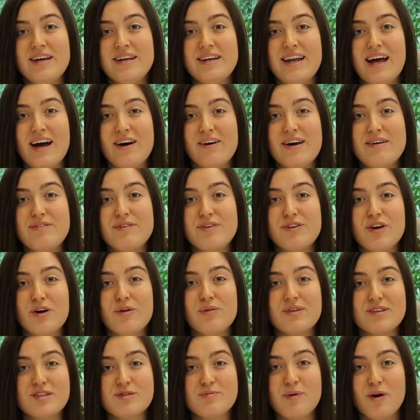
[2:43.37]
Now, if you don't
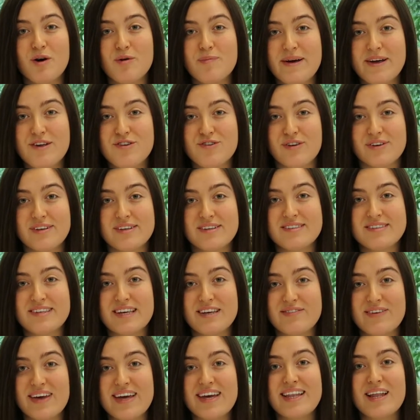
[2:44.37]
want to put a picture on your
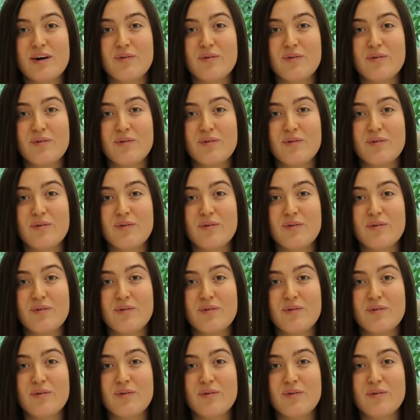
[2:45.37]
CV,